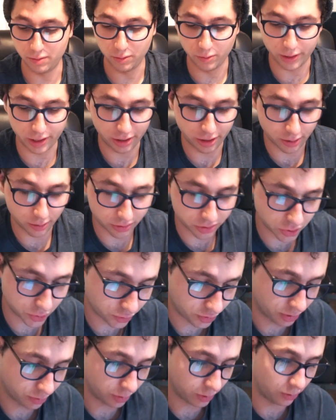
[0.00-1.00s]
we can go on
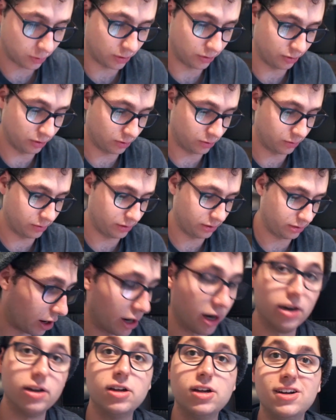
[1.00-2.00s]
screen and record real quick. All
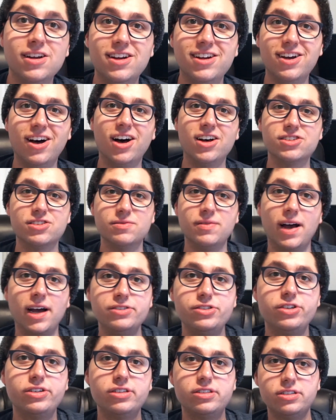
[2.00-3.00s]
right, awesome. As
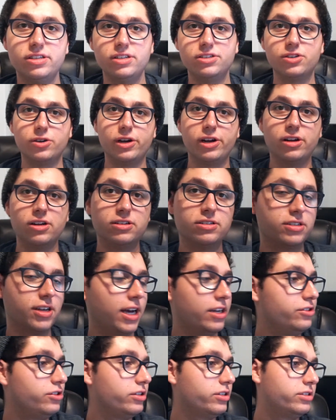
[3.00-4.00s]
you can see, so here it is.
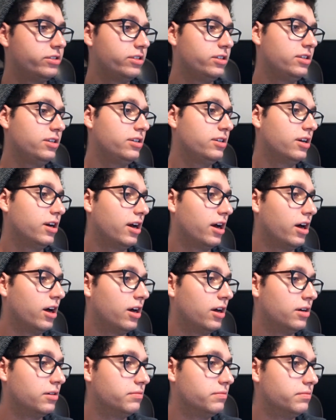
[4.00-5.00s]
As you can see,
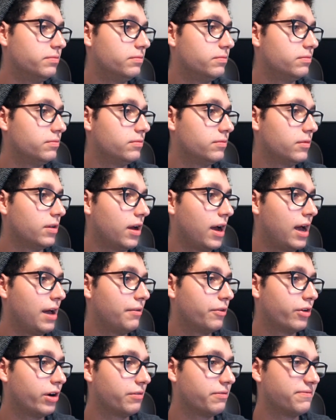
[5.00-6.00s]
I
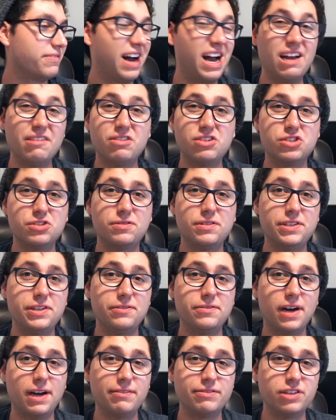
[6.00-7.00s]
have around
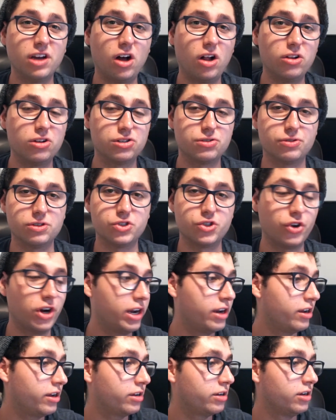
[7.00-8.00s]
$555 for
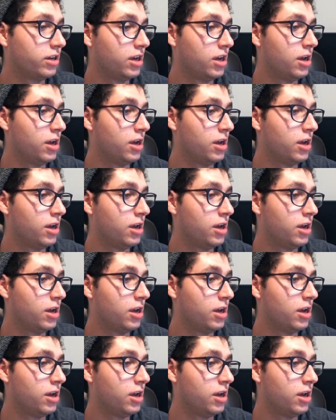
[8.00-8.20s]
trading.